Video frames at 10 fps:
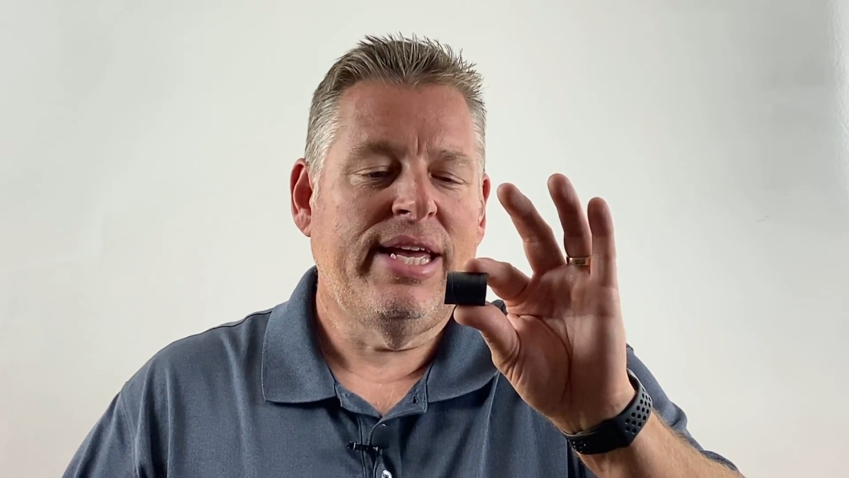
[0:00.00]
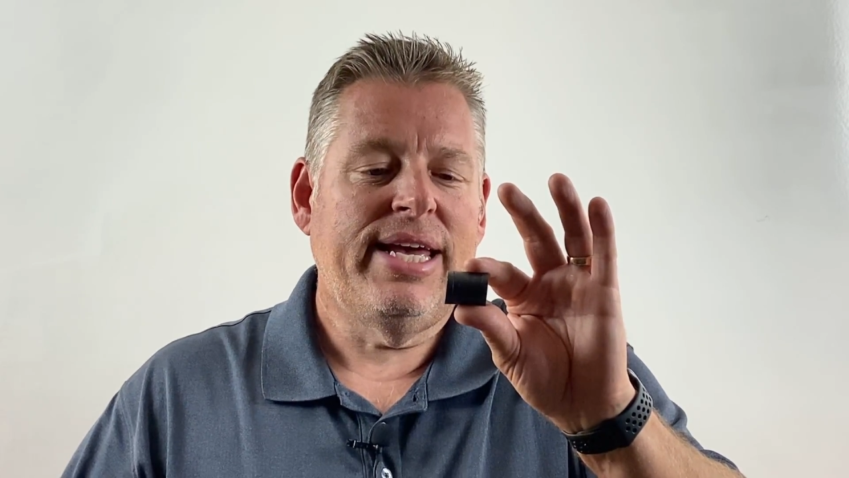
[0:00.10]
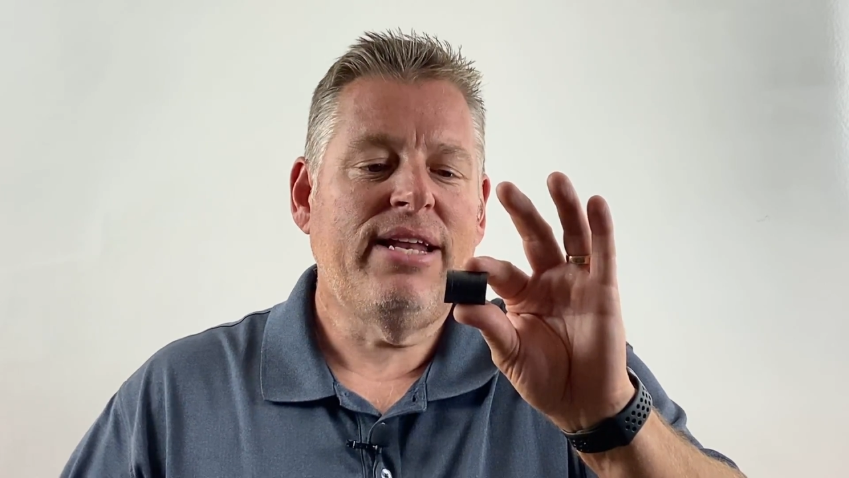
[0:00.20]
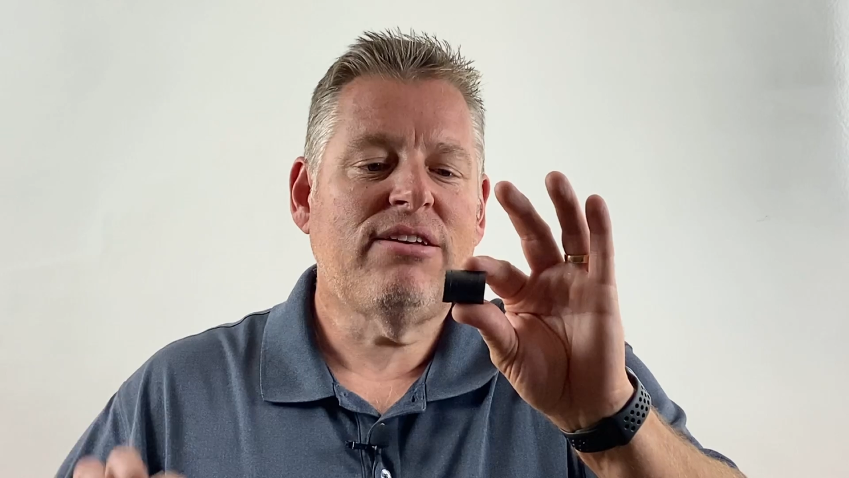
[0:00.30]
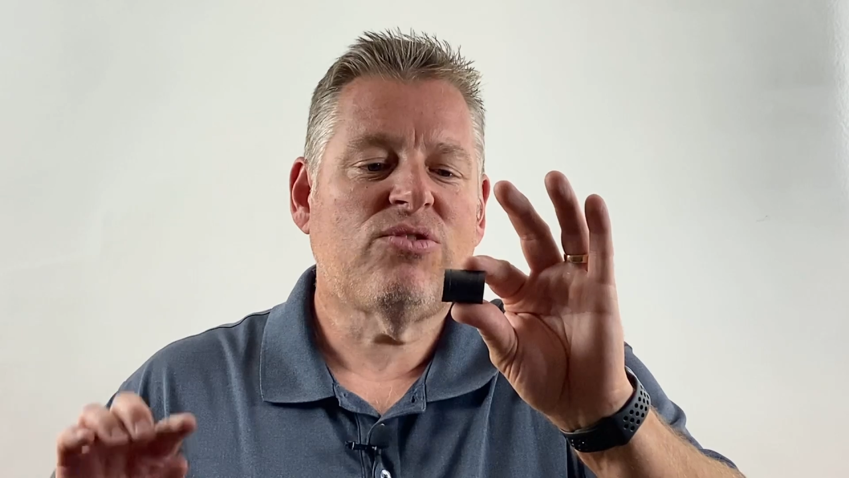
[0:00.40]

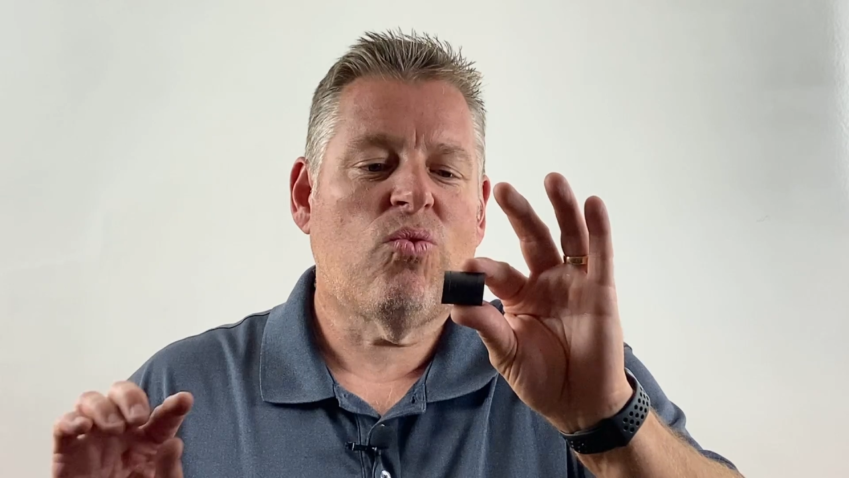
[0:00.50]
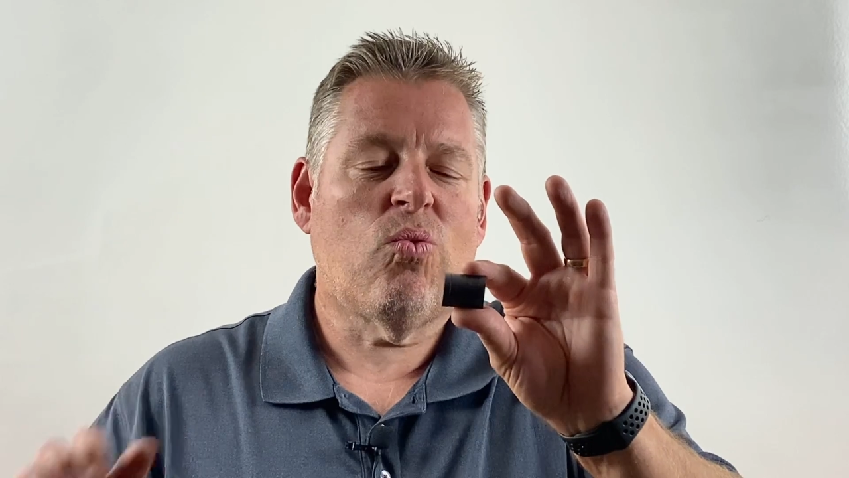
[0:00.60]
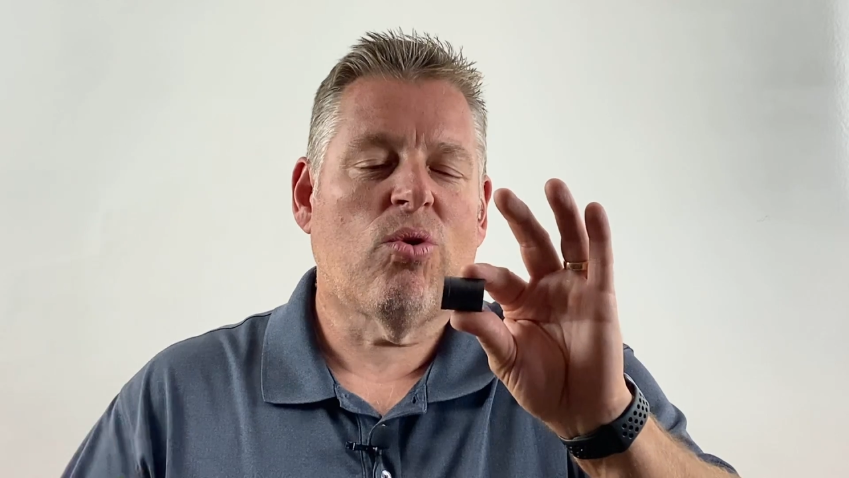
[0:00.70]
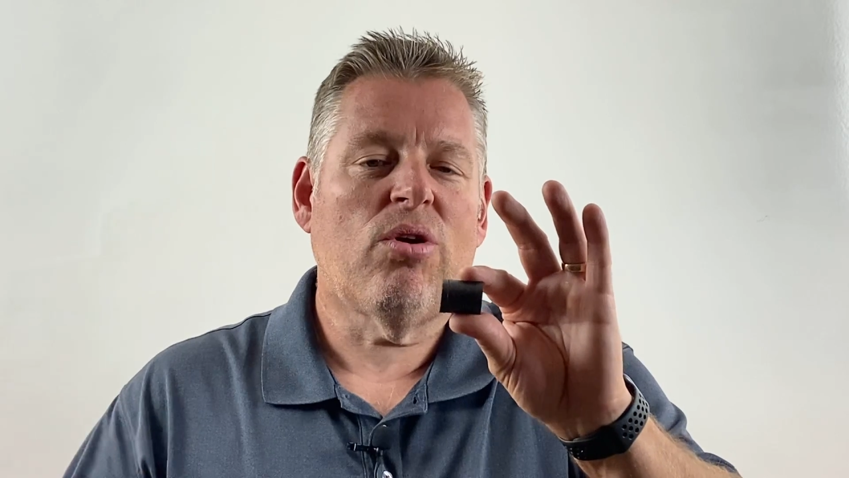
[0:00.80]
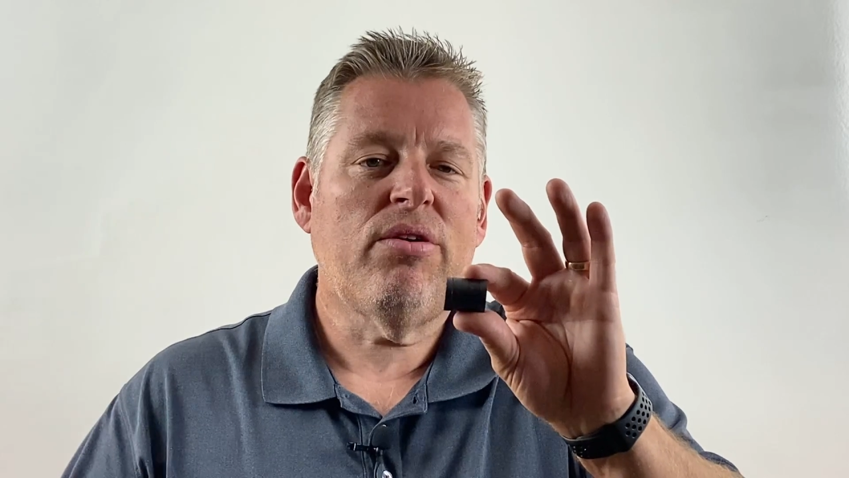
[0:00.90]
it is
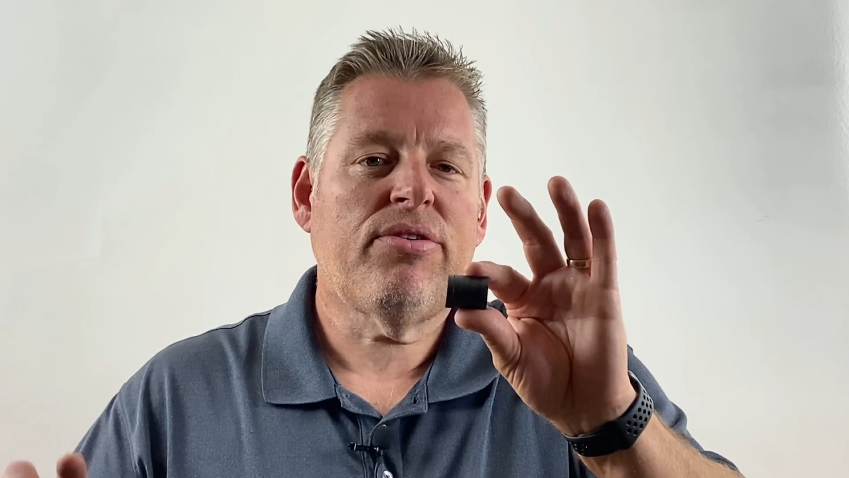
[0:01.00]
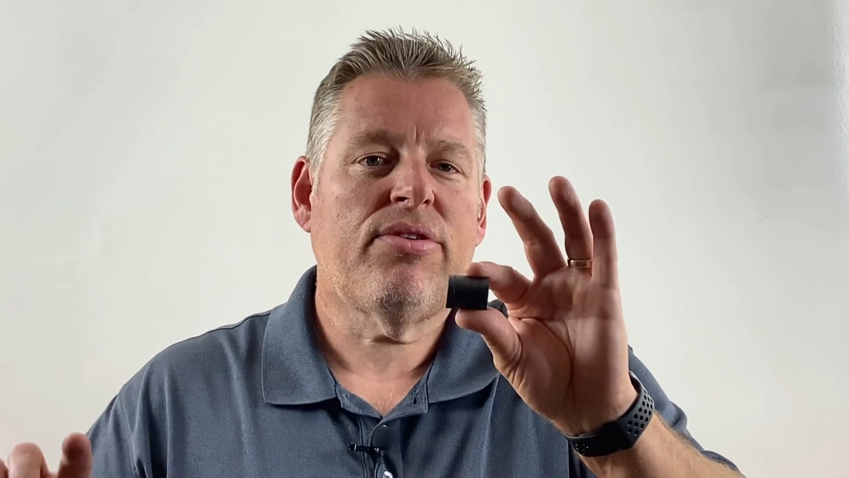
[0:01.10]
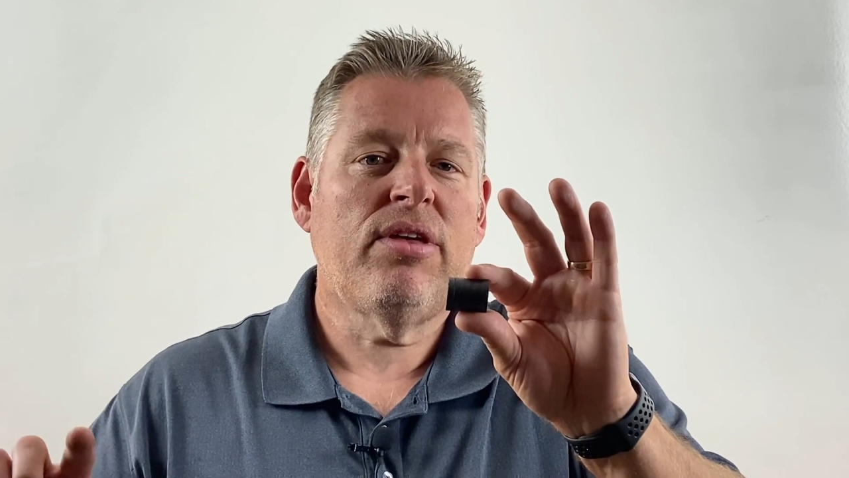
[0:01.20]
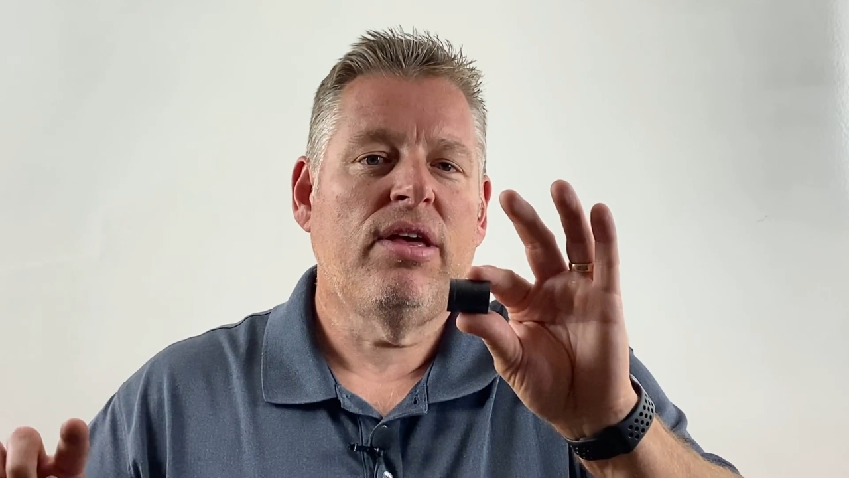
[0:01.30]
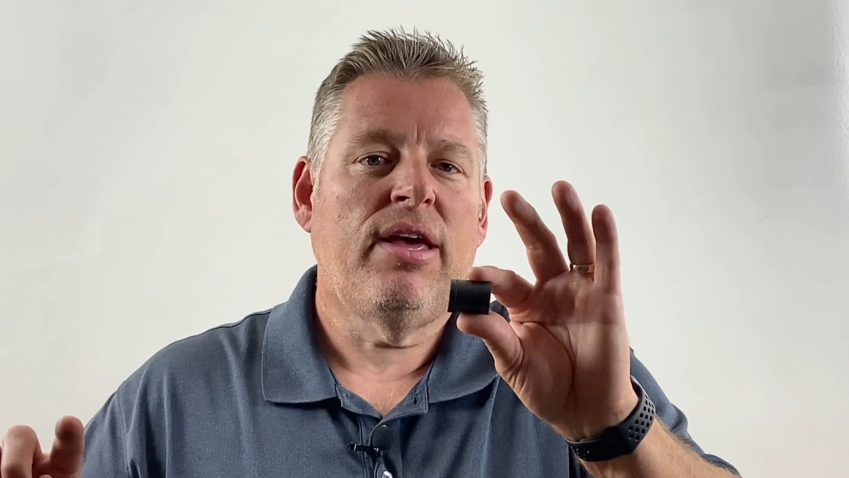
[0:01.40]
worth